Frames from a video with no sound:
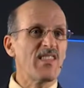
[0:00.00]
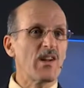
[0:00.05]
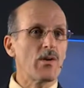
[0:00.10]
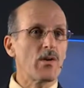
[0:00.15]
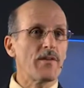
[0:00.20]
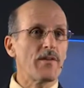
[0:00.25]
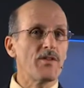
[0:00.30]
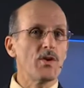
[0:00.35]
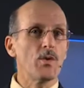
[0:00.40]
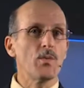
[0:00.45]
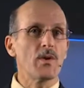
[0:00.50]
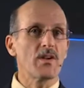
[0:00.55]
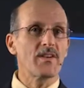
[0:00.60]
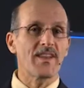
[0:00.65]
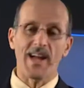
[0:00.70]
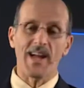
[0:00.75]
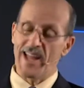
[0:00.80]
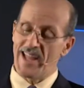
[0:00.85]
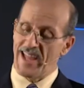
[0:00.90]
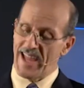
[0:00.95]
thereof, you will
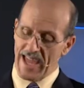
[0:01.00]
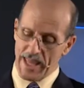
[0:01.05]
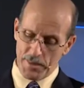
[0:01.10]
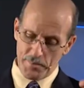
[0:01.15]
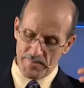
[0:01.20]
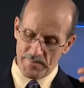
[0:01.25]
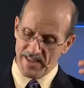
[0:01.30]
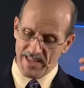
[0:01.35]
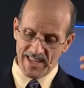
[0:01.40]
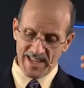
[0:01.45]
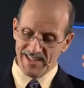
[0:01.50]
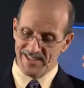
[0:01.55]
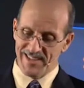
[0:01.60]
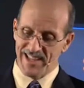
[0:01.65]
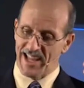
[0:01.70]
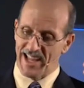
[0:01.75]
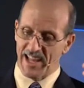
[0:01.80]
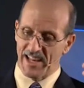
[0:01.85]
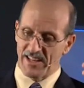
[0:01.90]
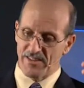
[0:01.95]
die. Adam began
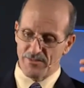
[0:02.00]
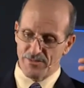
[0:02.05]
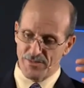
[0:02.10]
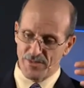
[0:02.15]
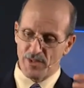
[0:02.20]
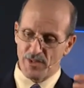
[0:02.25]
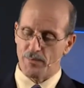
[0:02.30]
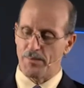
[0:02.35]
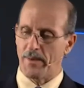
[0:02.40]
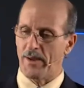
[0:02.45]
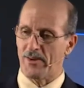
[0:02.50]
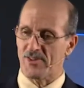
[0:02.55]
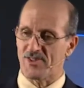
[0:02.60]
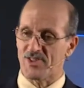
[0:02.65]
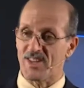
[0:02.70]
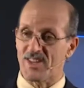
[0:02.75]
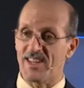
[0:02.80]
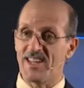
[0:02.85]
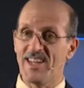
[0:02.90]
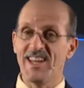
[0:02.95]
dying
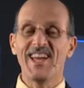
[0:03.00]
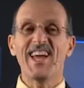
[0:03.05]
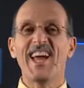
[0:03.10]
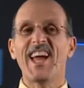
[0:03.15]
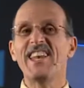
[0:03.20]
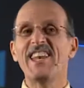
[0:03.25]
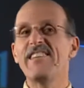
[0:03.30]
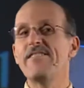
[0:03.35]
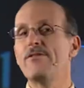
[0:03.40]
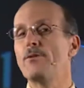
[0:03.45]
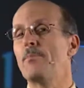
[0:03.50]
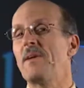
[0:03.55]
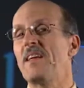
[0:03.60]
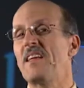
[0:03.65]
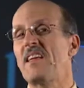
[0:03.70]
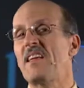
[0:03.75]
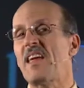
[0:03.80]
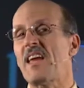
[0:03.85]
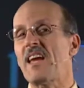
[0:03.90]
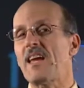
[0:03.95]
spiritually and even
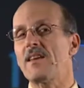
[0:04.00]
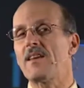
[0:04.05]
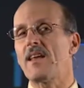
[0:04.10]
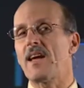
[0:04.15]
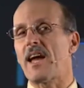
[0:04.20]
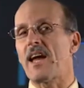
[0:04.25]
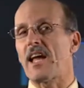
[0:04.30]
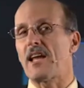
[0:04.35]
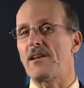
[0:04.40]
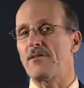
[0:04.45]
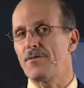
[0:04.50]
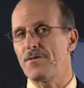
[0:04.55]
began dying